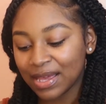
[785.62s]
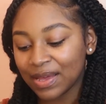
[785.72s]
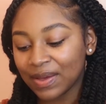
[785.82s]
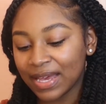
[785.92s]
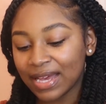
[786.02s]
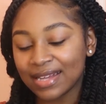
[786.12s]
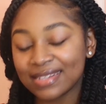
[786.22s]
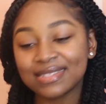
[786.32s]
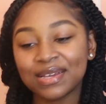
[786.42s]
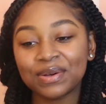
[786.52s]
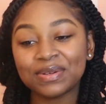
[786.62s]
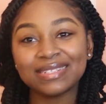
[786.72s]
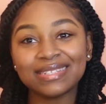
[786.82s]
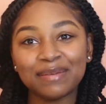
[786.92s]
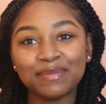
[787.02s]
Okay guys, so it's
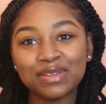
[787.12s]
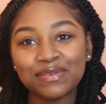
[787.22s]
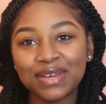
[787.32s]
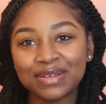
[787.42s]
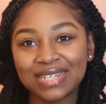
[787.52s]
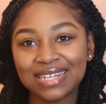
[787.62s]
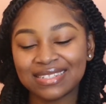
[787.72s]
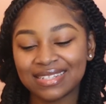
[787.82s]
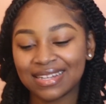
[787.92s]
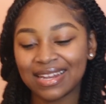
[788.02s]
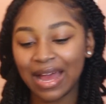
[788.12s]
time for the foundation.